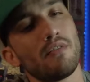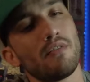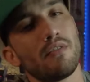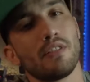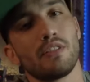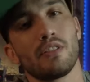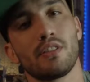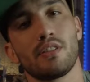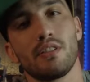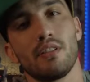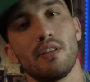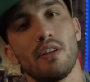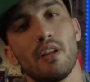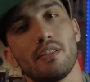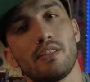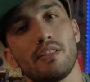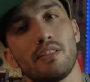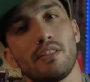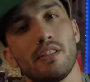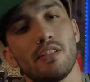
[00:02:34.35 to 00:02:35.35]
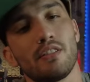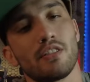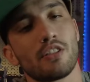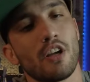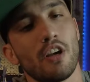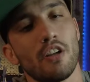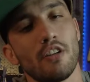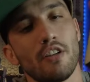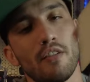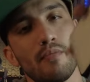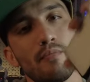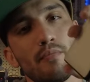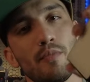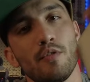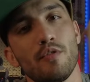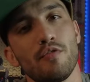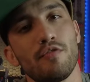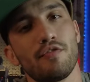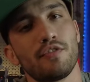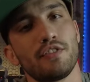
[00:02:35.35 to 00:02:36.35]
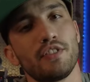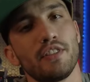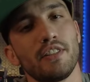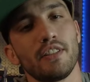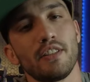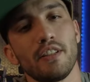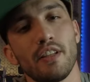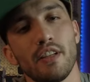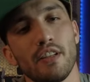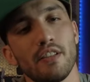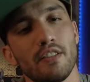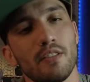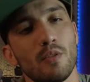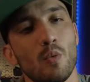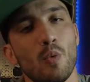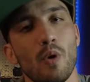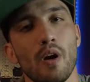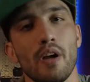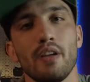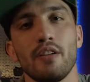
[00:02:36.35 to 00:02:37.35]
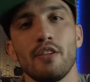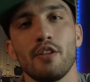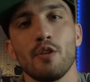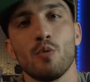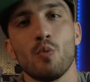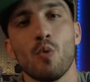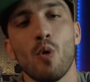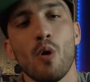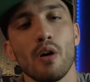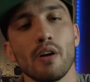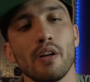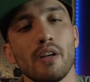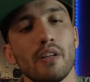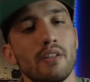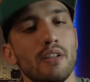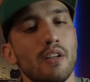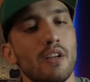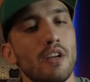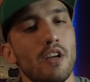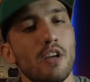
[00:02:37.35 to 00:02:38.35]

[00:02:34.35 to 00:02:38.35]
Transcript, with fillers: which lets it kind of move freely the way you want it.